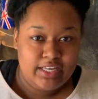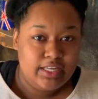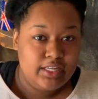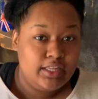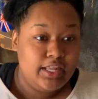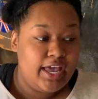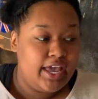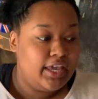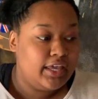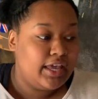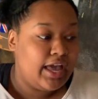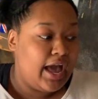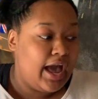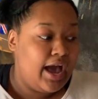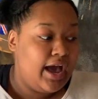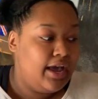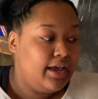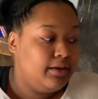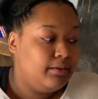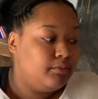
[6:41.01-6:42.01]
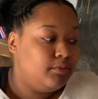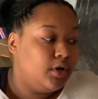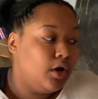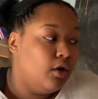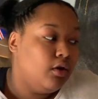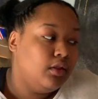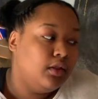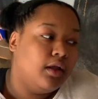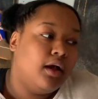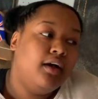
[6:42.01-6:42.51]
Like, I am
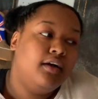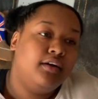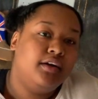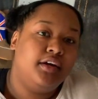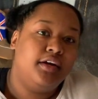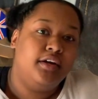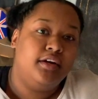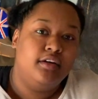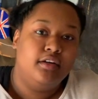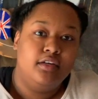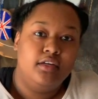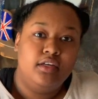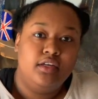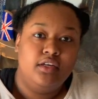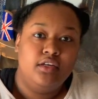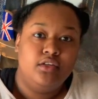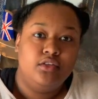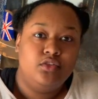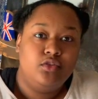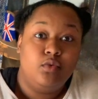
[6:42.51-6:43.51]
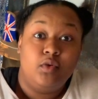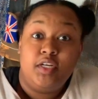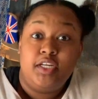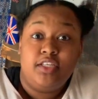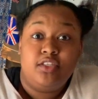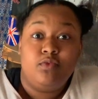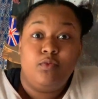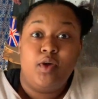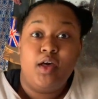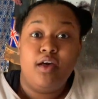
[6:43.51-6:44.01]
no longer
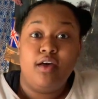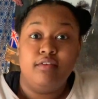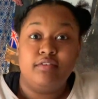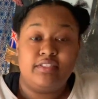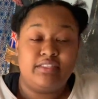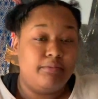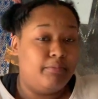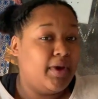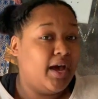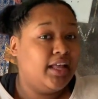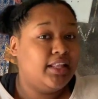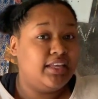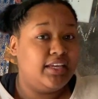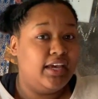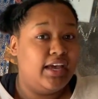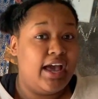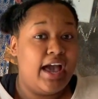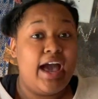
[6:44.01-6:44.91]
2012 Somalia.